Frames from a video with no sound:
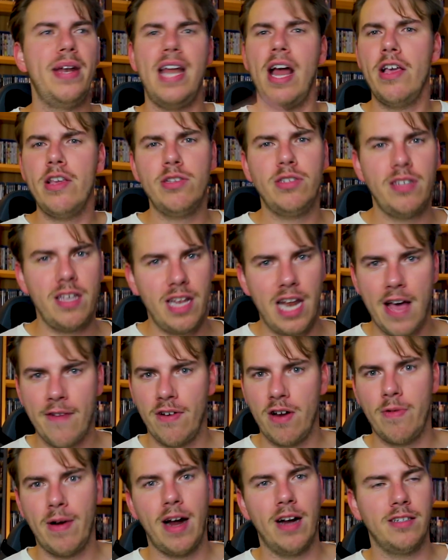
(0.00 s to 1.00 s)
But now you see it
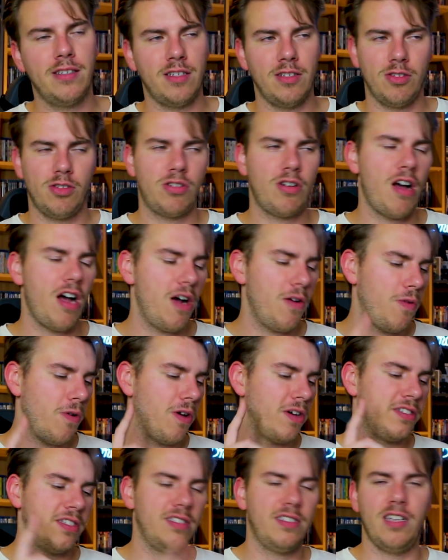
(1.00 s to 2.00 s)
everywhere. It's in Star
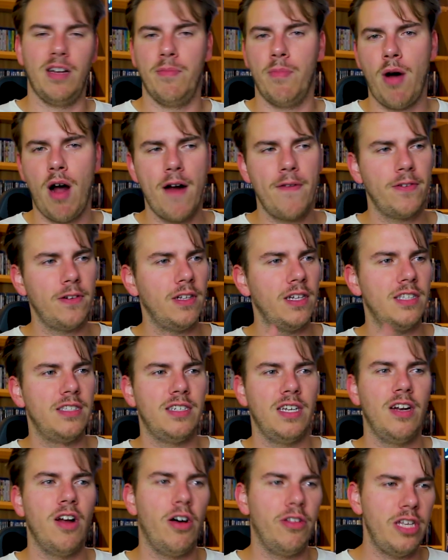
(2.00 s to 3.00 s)
Wars, it's in Marvel,
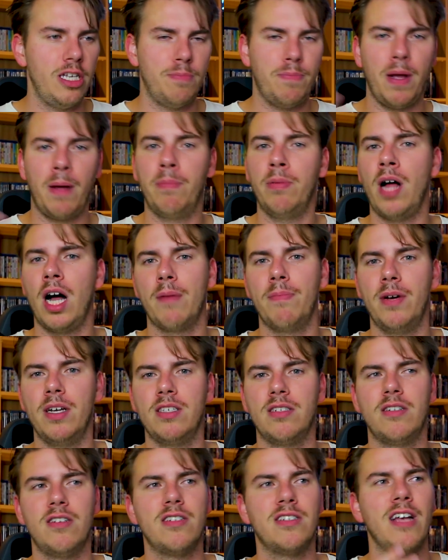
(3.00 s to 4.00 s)
it's in all these big
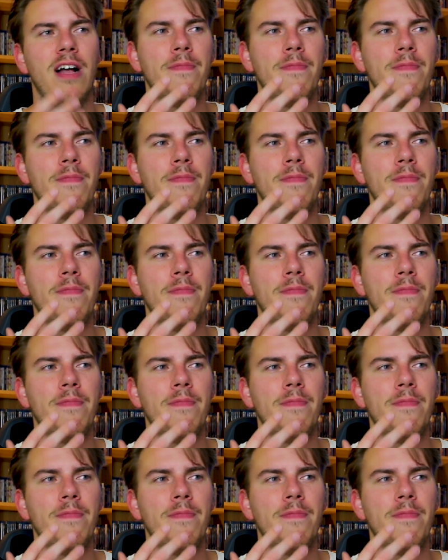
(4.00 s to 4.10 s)
blockbusters,